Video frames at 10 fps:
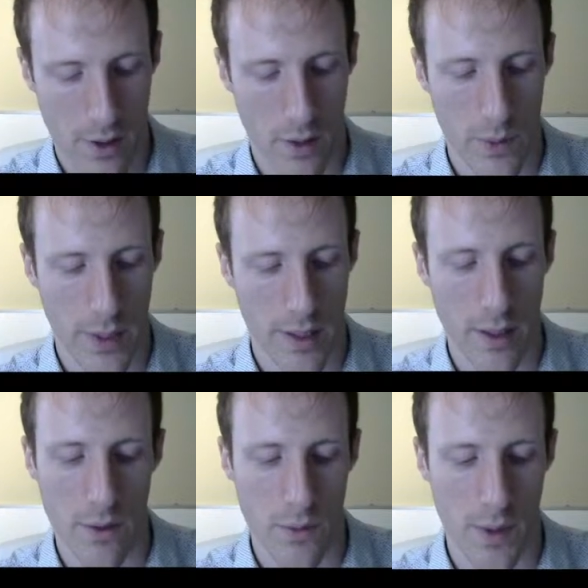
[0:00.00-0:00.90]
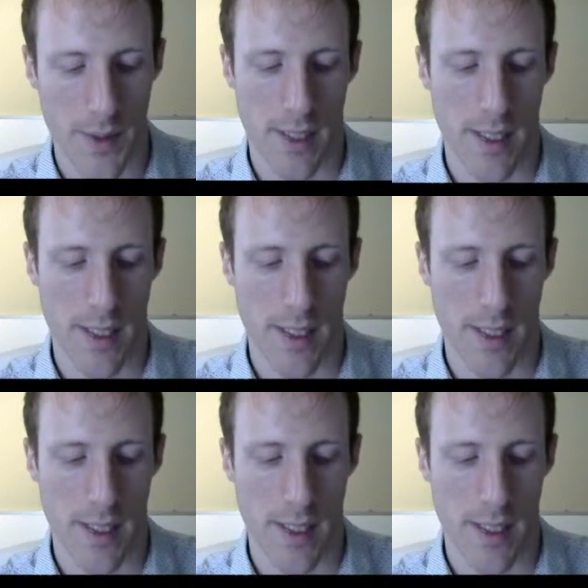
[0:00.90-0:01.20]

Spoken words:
and we want to know what was the